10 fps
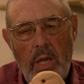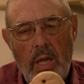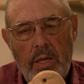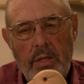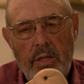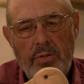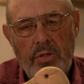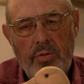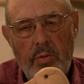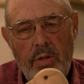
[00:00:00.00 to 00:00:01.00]
and
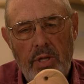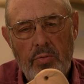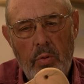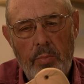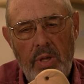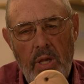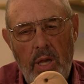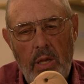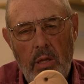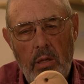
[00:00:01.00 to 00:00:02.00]
this is this would be
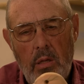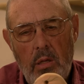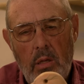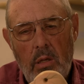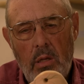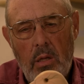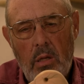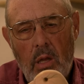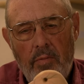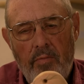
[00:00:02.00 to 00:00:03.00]
a,
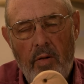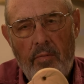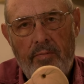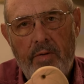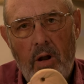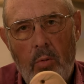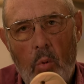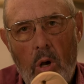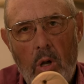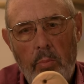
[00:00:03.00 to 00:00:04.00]
a, a fairly
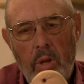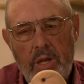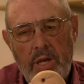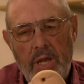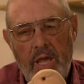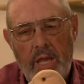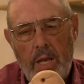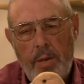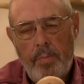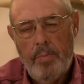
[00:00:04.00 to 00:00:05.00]
well completed
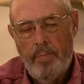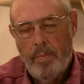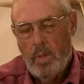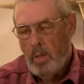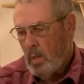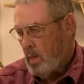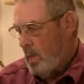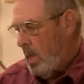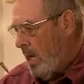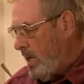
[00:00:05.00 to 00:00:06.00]
head.
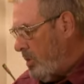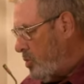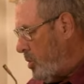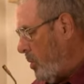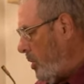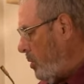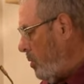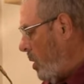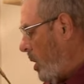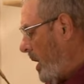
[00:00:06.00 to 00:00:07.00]
I can show
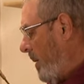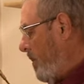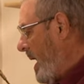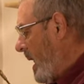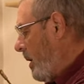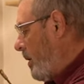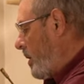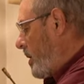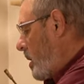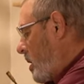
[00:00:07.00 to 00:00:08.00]
you on a
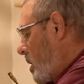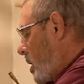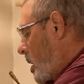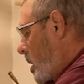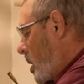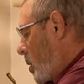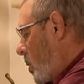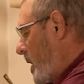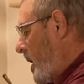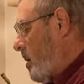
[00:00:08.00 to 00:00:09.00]
mallard
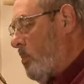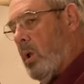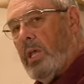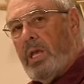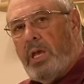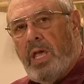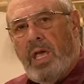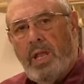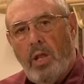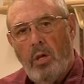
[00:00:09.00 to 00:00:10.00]
what a completed
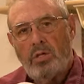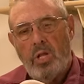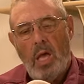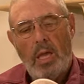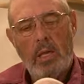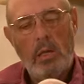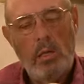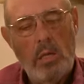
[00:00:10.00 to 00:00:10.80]
head looks like.